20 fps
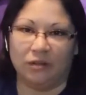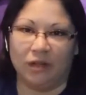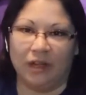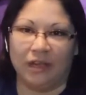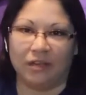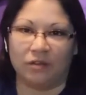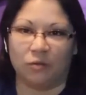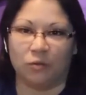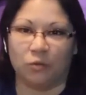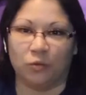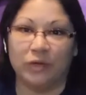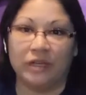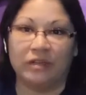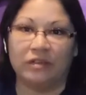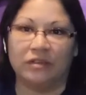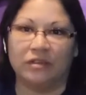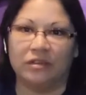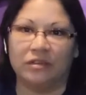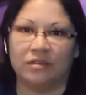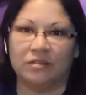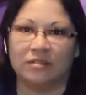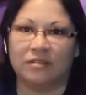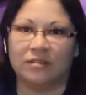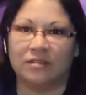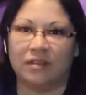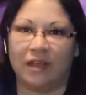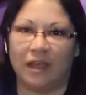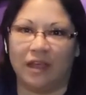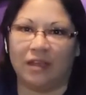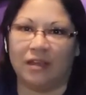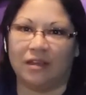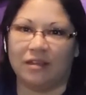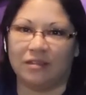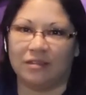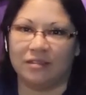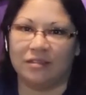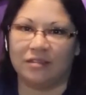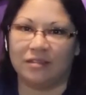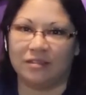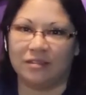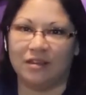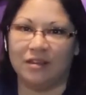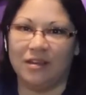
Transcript: like real hands.